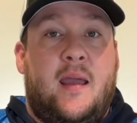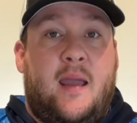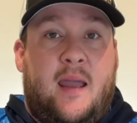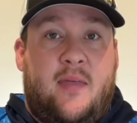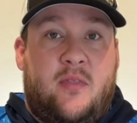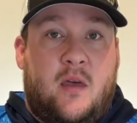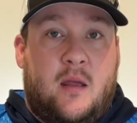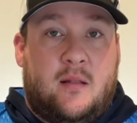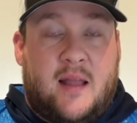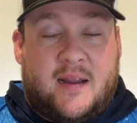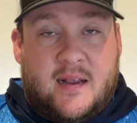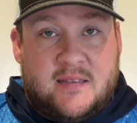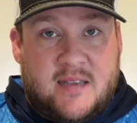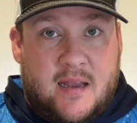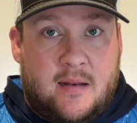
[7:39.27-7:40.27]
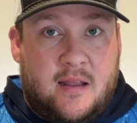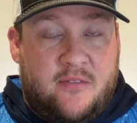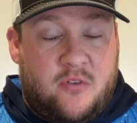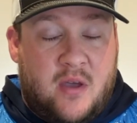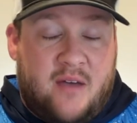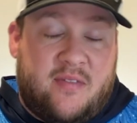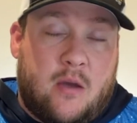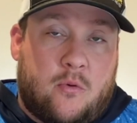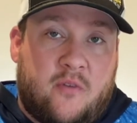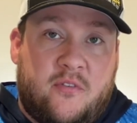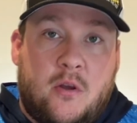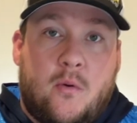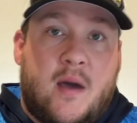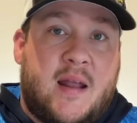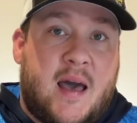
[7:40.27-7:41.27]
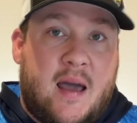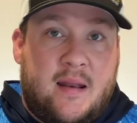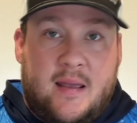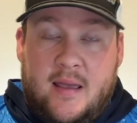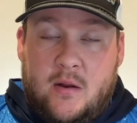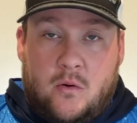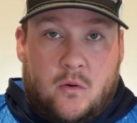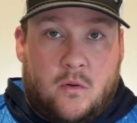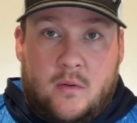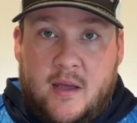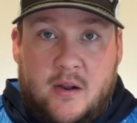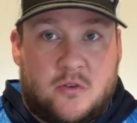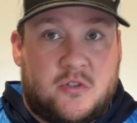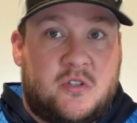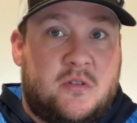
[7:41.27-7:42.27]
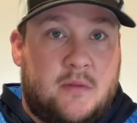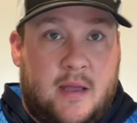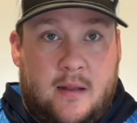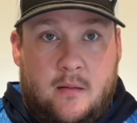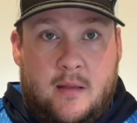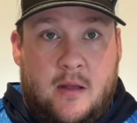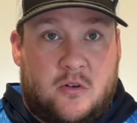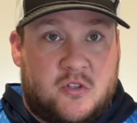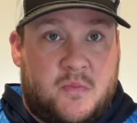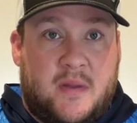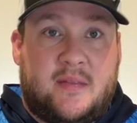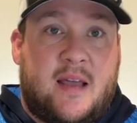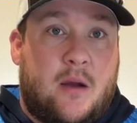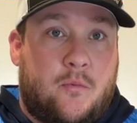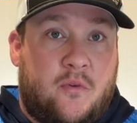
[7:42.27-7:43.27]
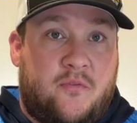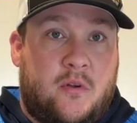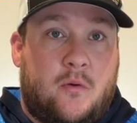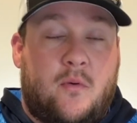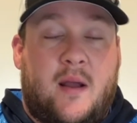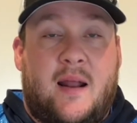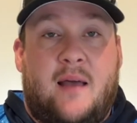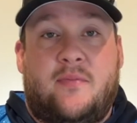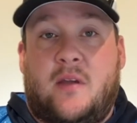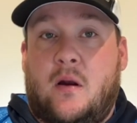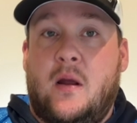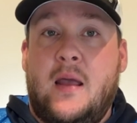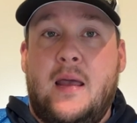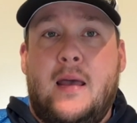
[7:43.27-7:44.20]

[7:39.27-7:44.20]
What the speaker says: And then, like I said, if you have that review add-on, it'll spit that review right out there.